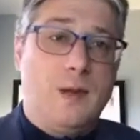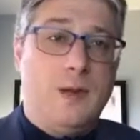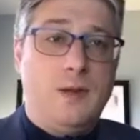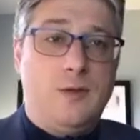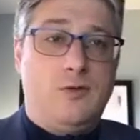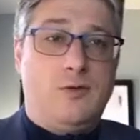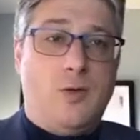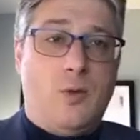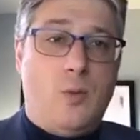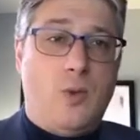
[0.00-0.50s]

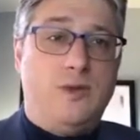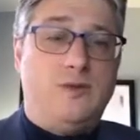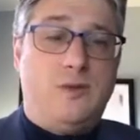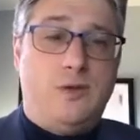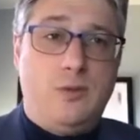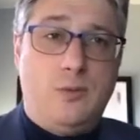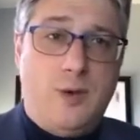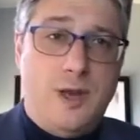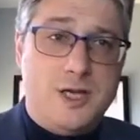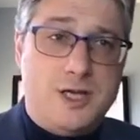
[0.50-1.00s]
So once
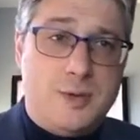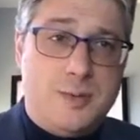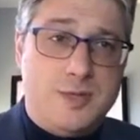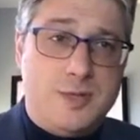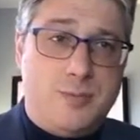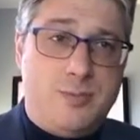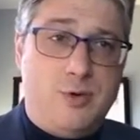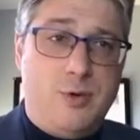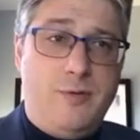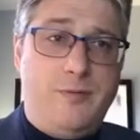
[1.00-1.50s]
the relationship is
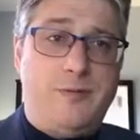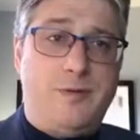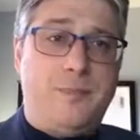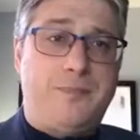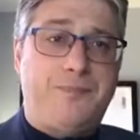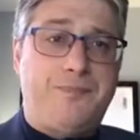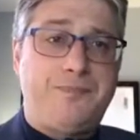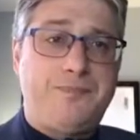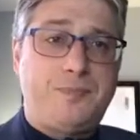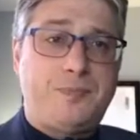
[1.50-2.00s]
approved,
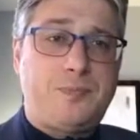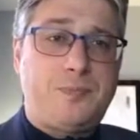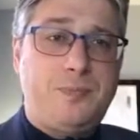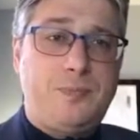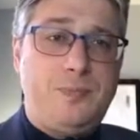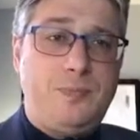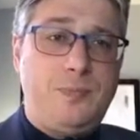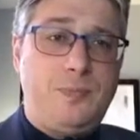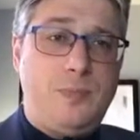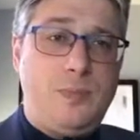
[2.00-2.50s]

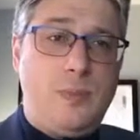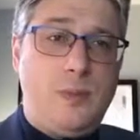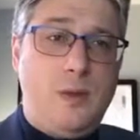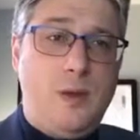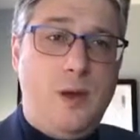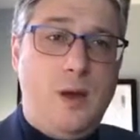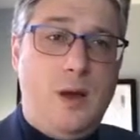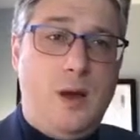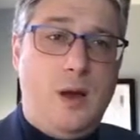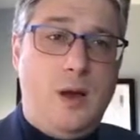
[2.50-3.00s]

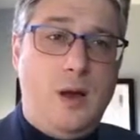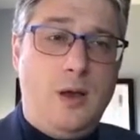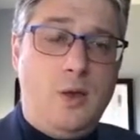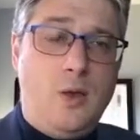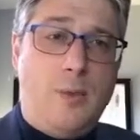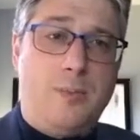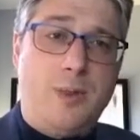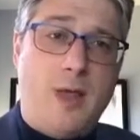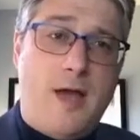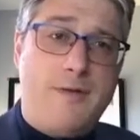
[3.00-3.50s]

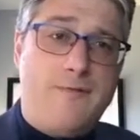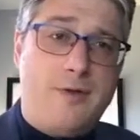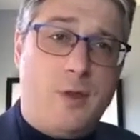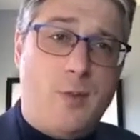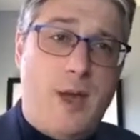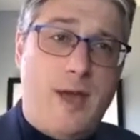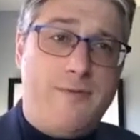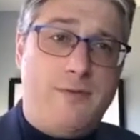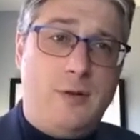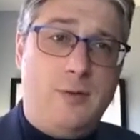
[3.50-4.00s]
you apply for the
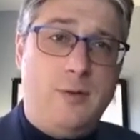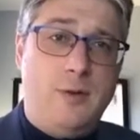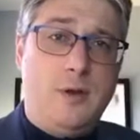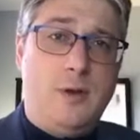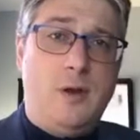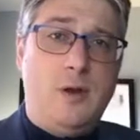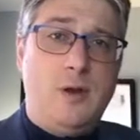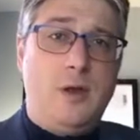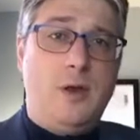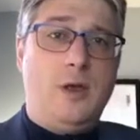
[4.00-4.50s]
waiver,
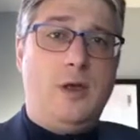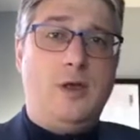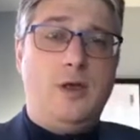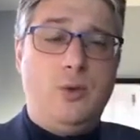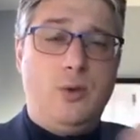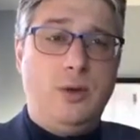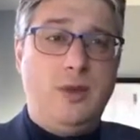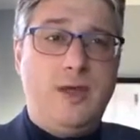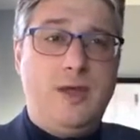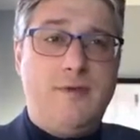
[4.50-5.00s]

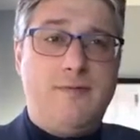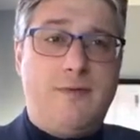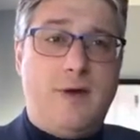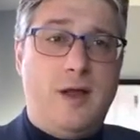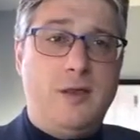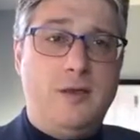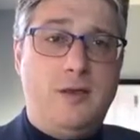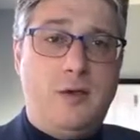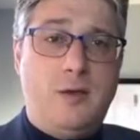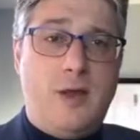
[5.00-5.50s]
you leave
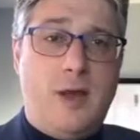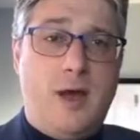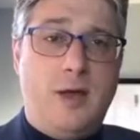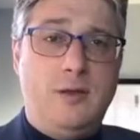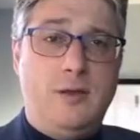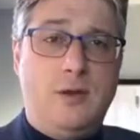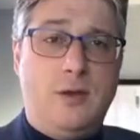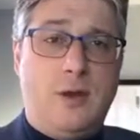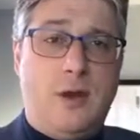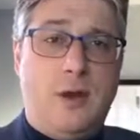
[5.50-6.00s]
under
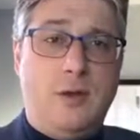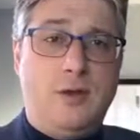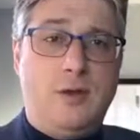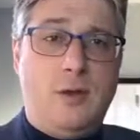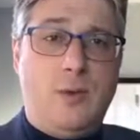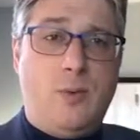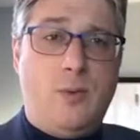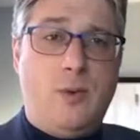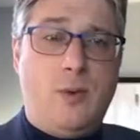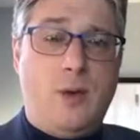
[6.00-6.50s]

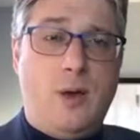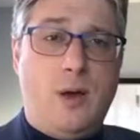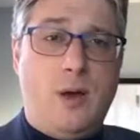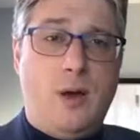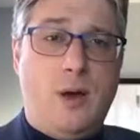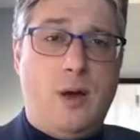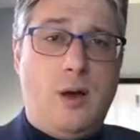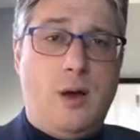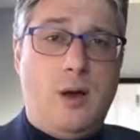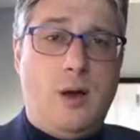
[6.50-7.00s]
the
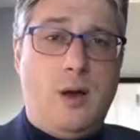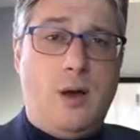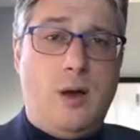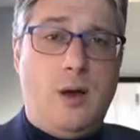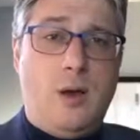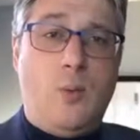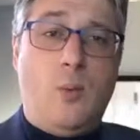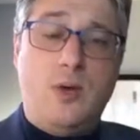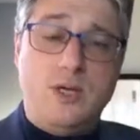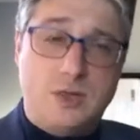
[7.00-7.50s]

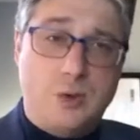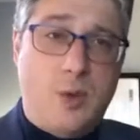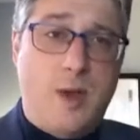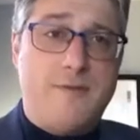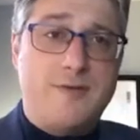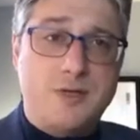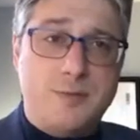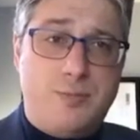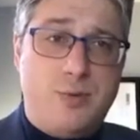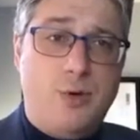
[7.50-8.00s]
once the
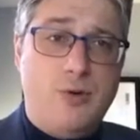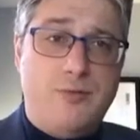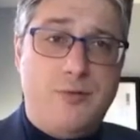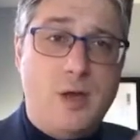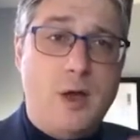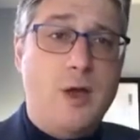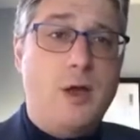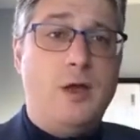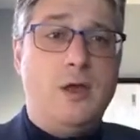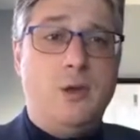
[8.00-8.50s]
waiver is approved,
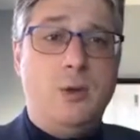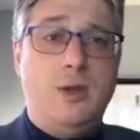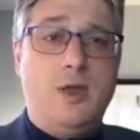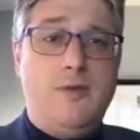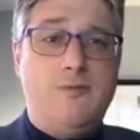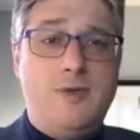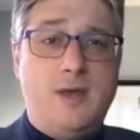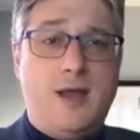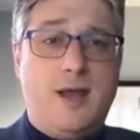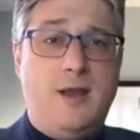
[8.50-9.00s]
you
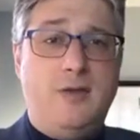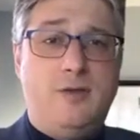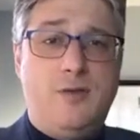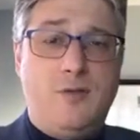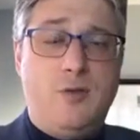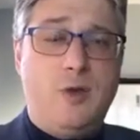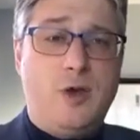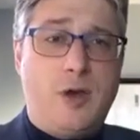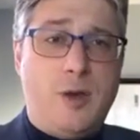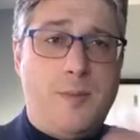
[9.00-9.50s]
leave, you get into,
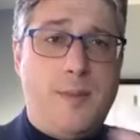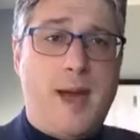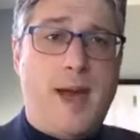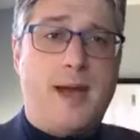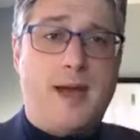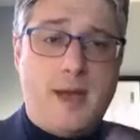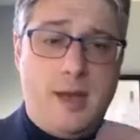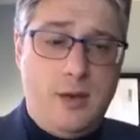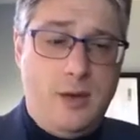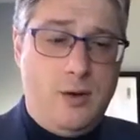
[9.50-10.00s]
and you come
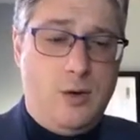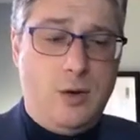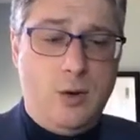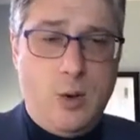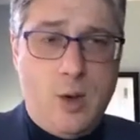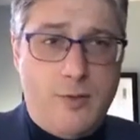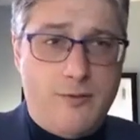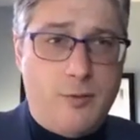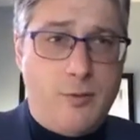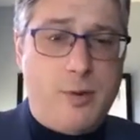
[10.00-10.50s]
back, and you're a
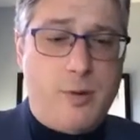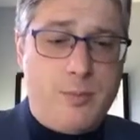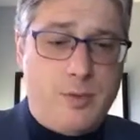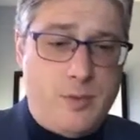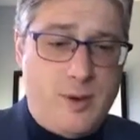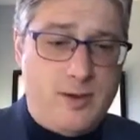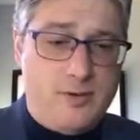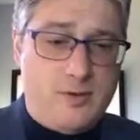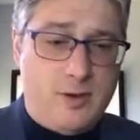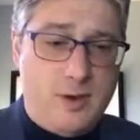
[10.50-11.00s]
lawful permanent
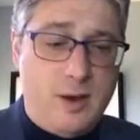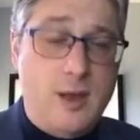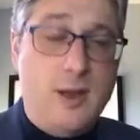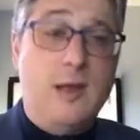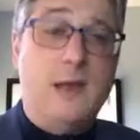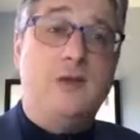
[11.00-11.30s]
resident.